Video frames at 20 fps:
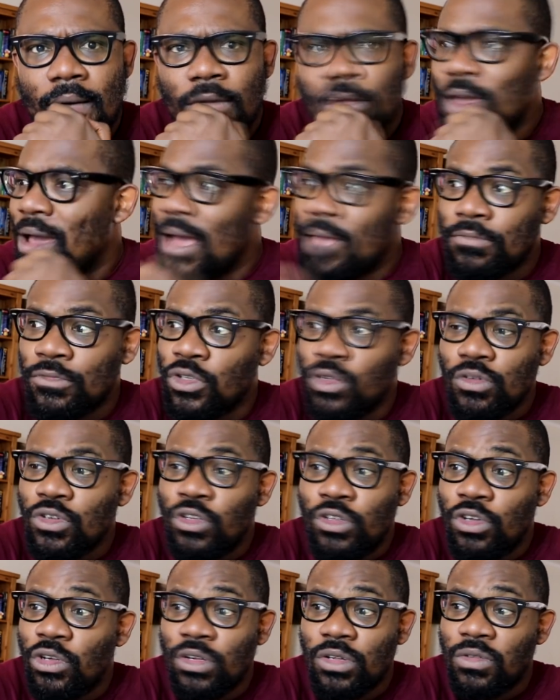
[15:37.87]
You
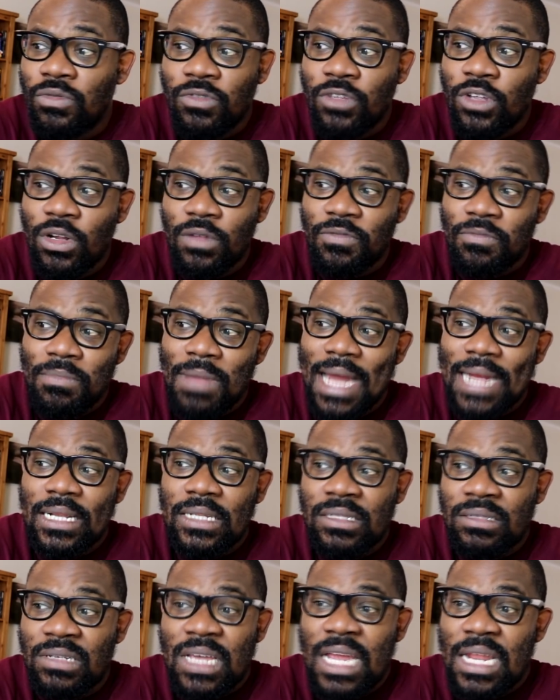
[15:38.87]
don't mind a
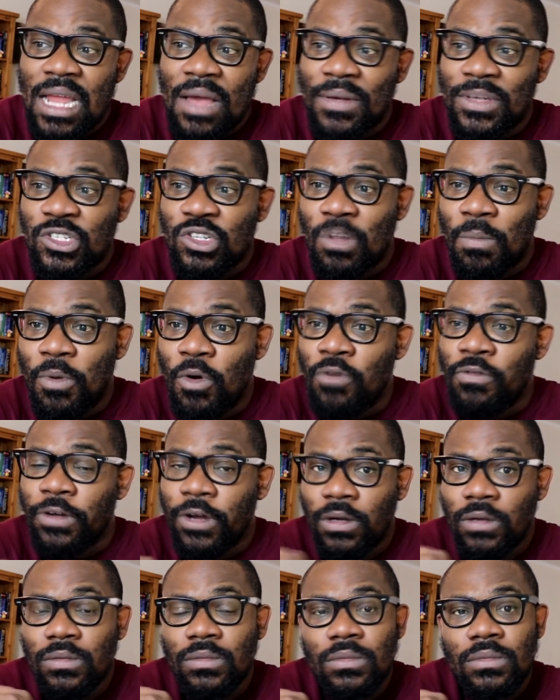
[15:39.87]
10-hour
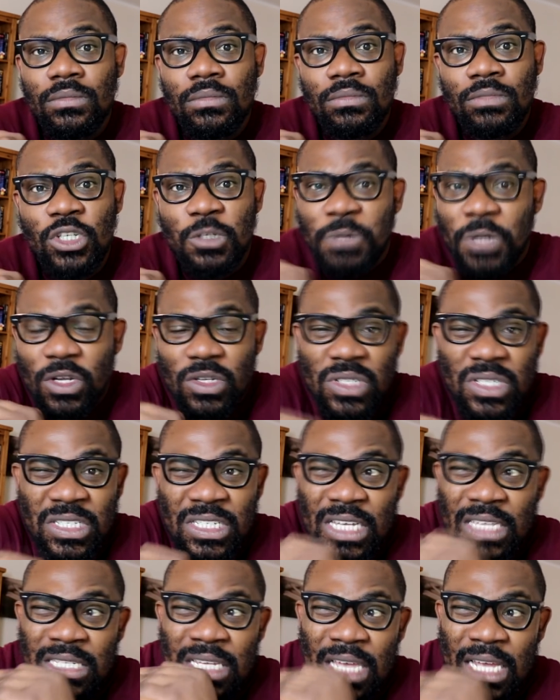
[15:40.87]
stopover just because the
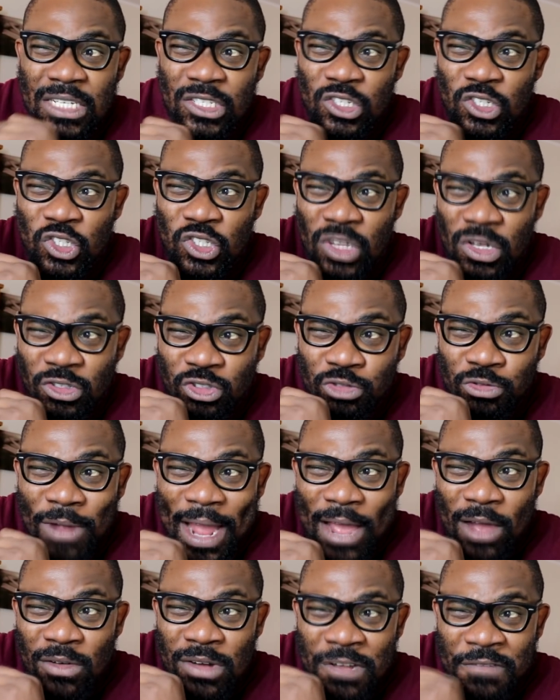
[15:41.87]
ticket is just
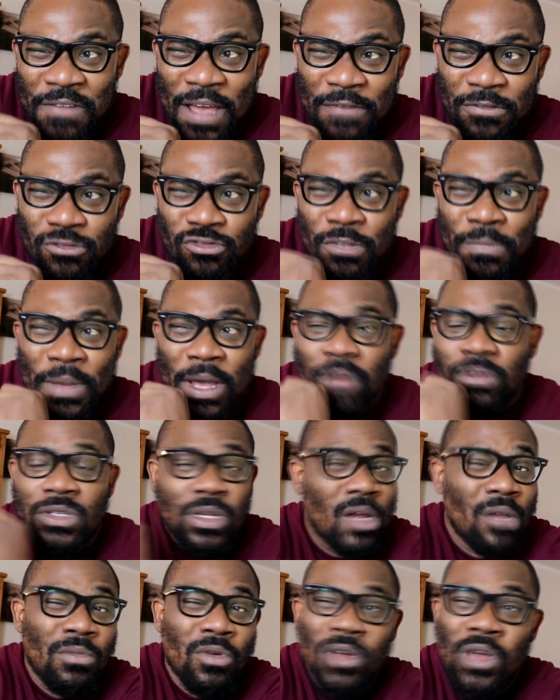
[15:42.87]
right under
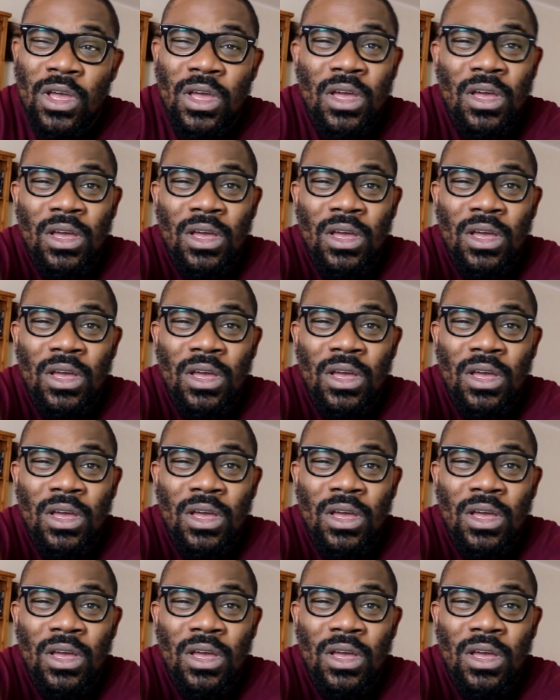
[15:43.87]
£500.